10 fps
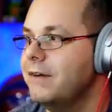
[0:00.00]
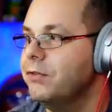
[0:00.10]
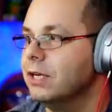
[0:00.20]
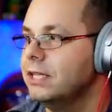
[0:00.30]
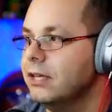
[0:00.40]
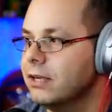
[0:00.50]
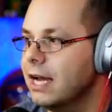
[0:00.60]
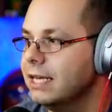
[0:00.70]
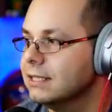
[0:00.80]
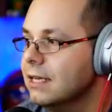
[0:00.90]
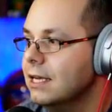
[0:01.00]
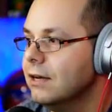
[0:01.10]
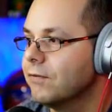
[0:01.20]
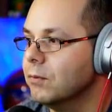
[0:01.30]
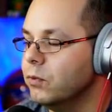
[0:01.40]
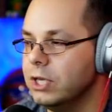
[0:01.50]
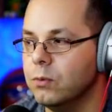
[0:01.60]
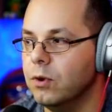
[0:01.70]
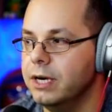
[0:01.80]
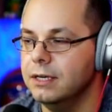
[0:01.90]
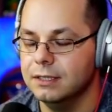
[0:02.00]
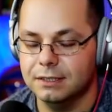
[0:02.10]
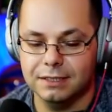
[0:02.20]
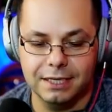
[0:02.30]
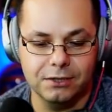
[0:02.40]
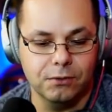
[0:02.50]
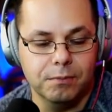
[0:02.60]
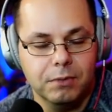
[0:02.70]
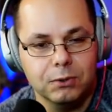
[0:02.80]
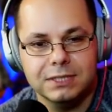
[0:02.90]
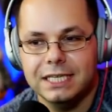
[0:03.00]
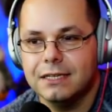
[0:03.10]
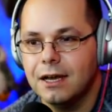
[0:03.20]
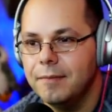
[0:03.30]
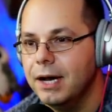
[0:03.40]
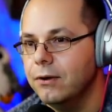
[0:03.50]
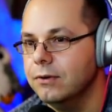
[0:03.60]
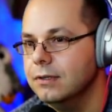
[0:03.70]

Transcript: If you look at the other guys from week one, I know Mosley had come out